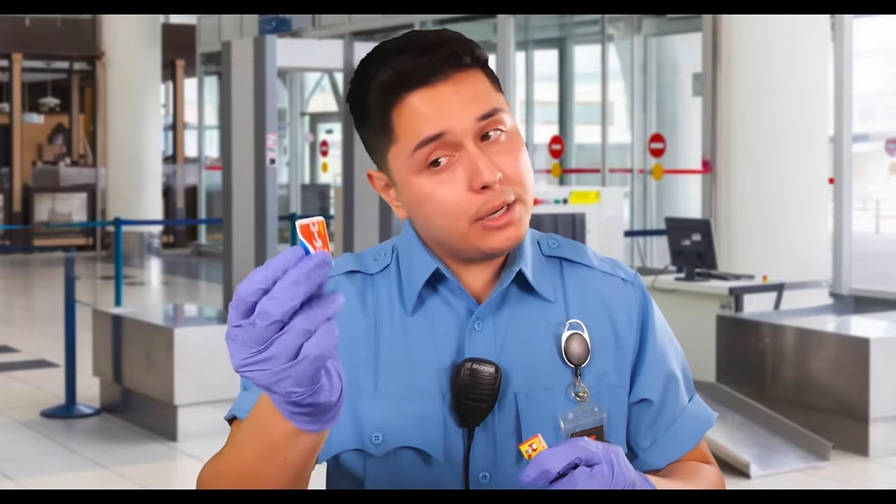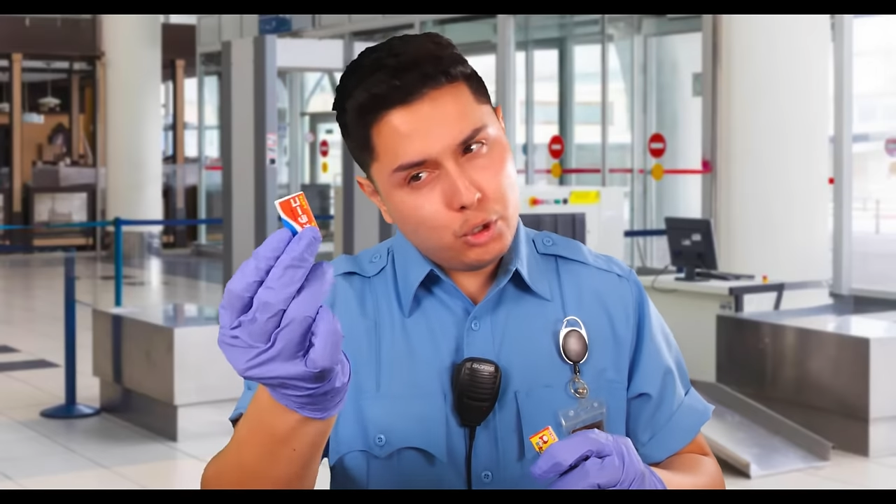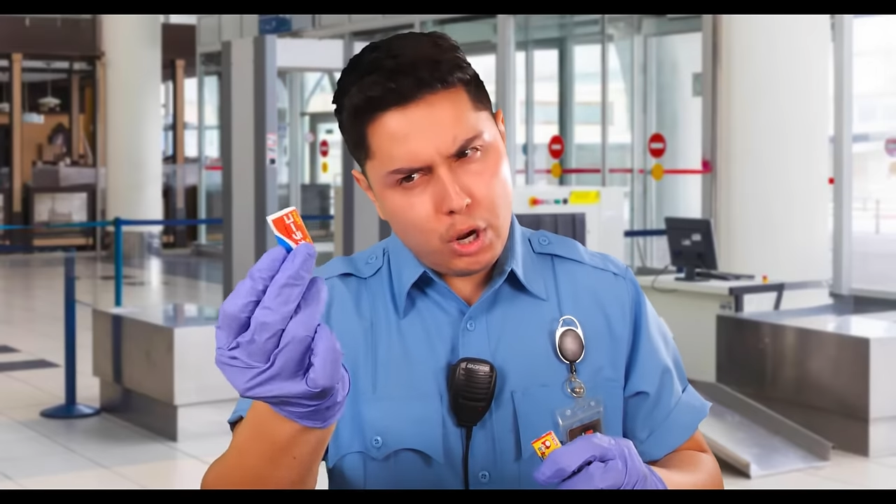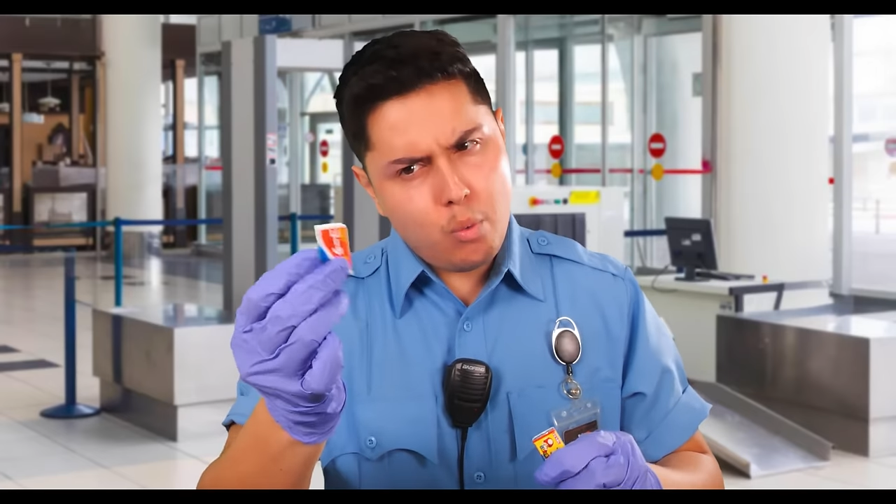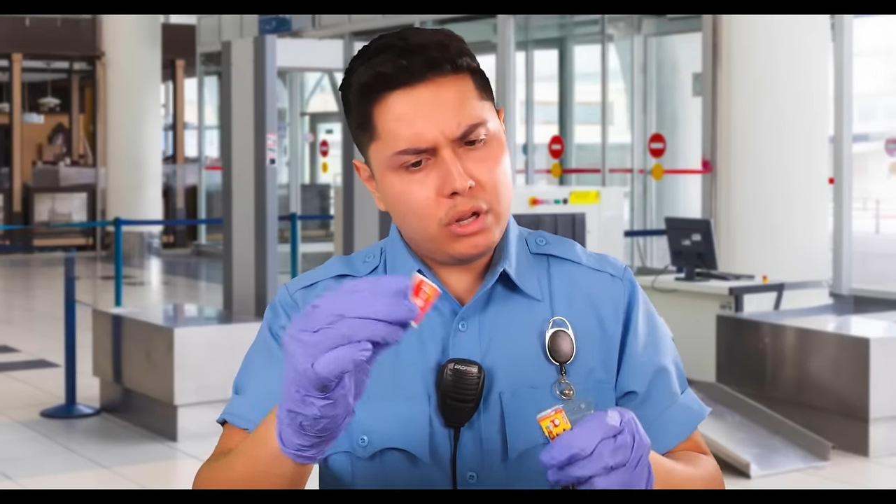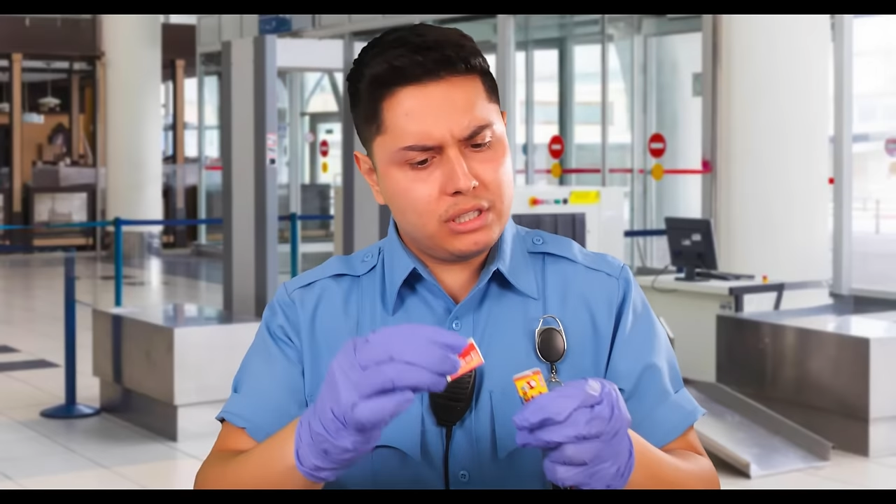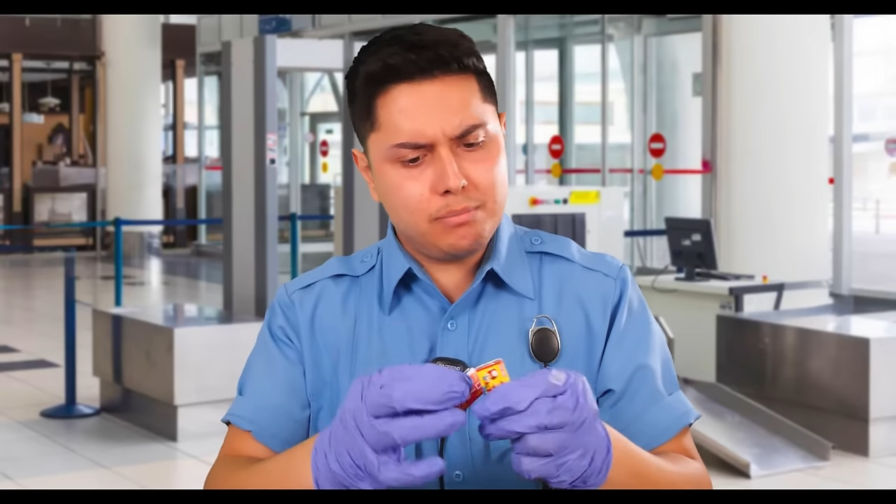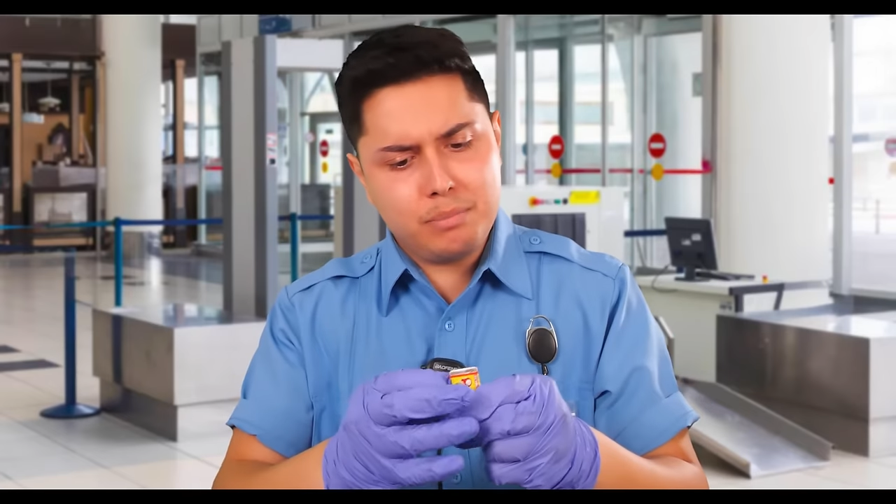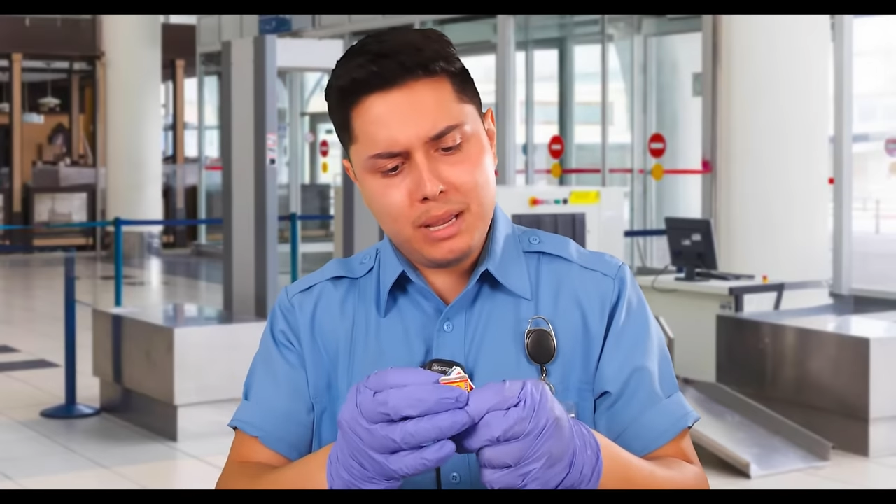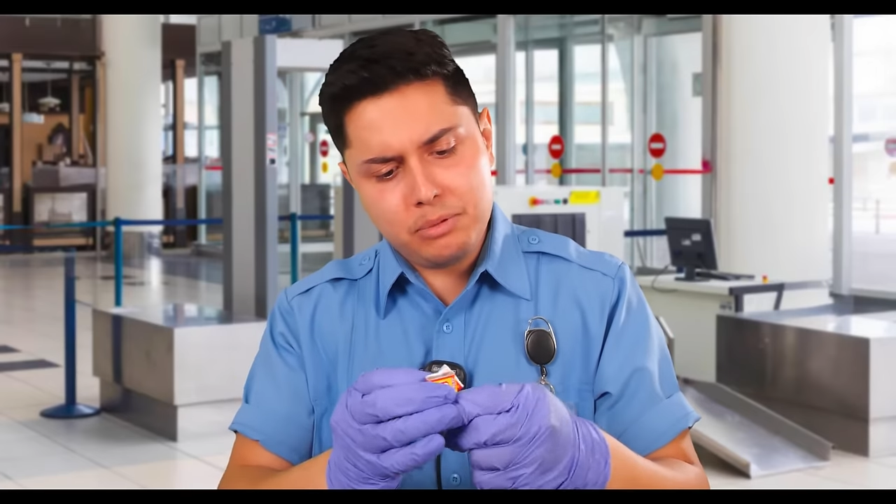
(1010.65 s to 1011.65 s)
Do I want
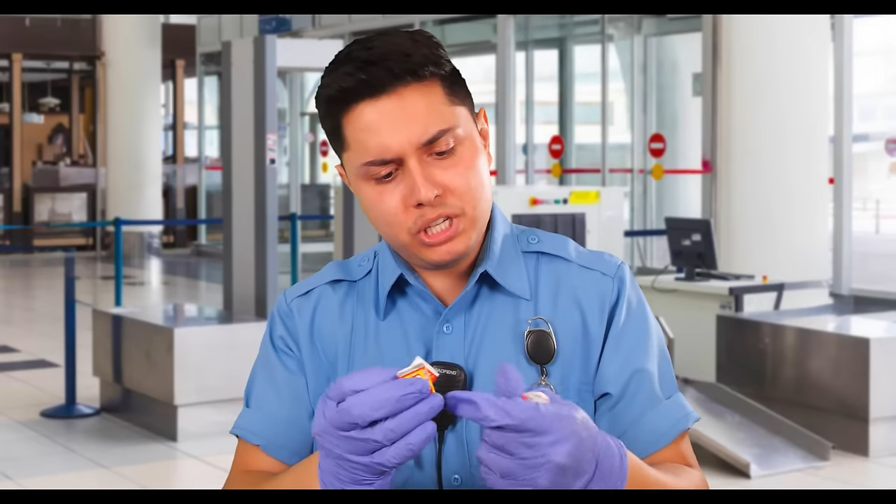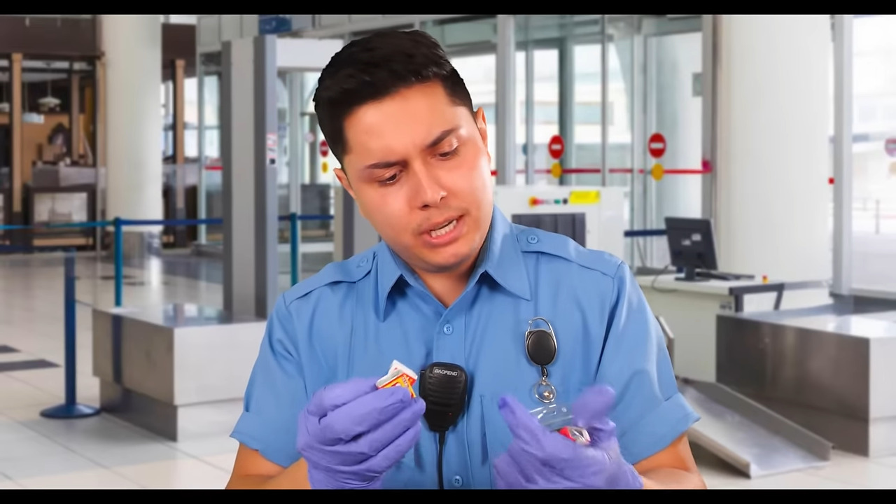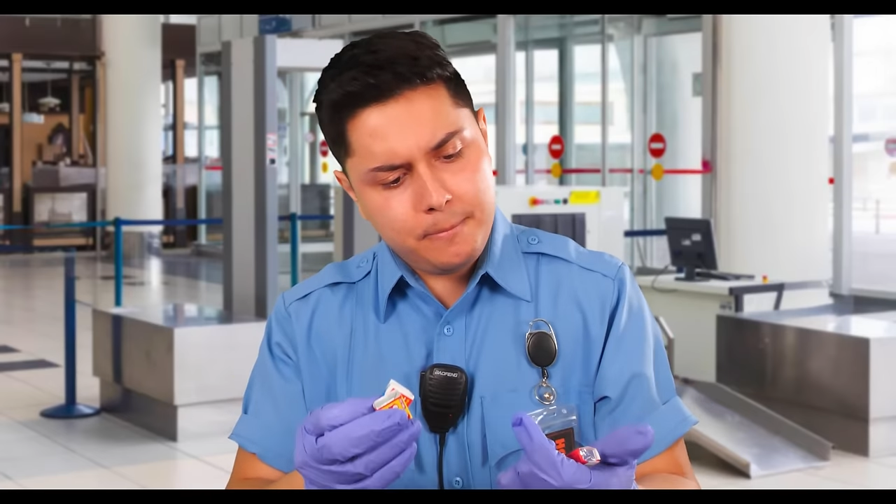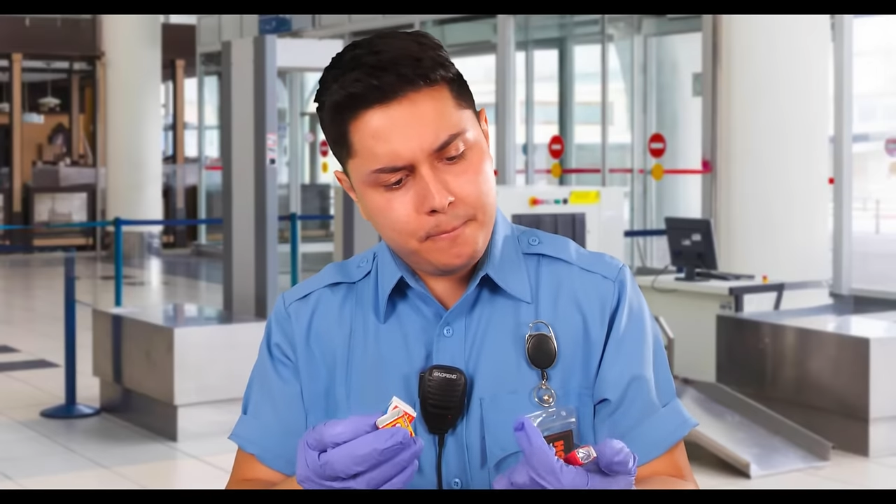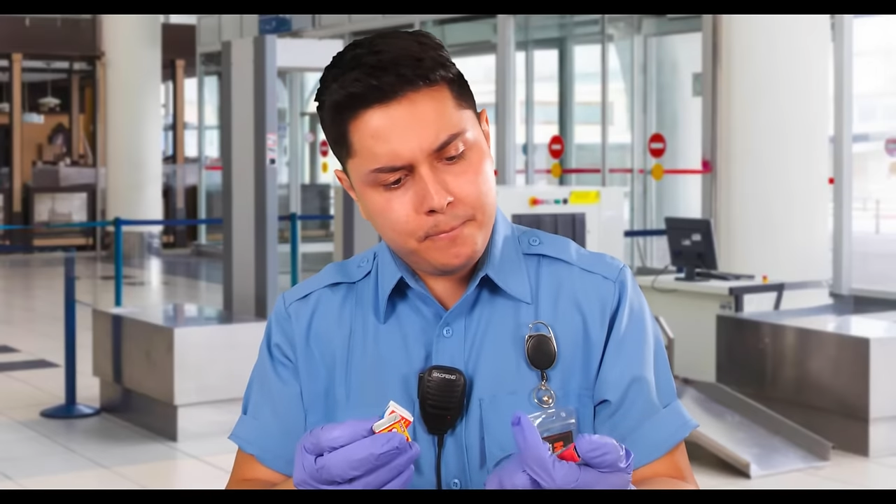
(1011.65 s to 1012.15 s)
some Pepsi?